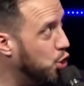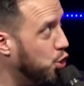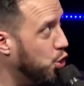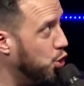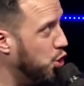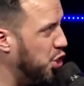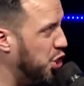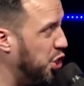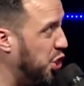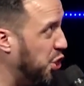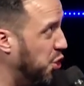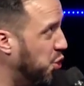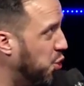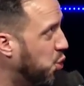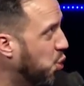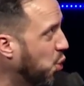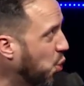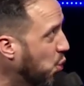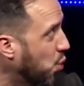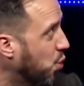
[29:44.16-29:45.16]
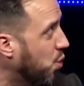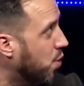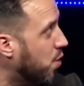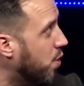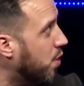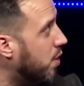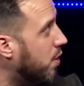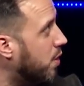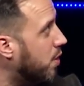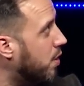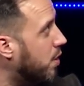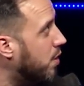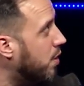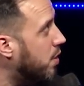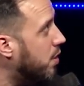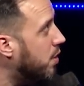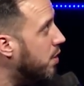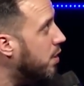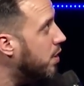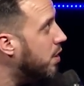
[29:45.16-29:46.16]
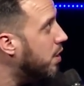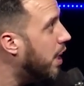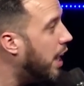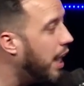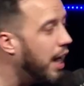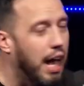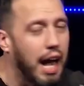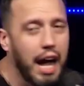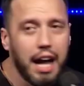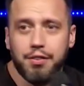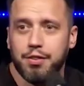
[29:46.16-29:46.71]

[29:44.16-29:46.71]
You? I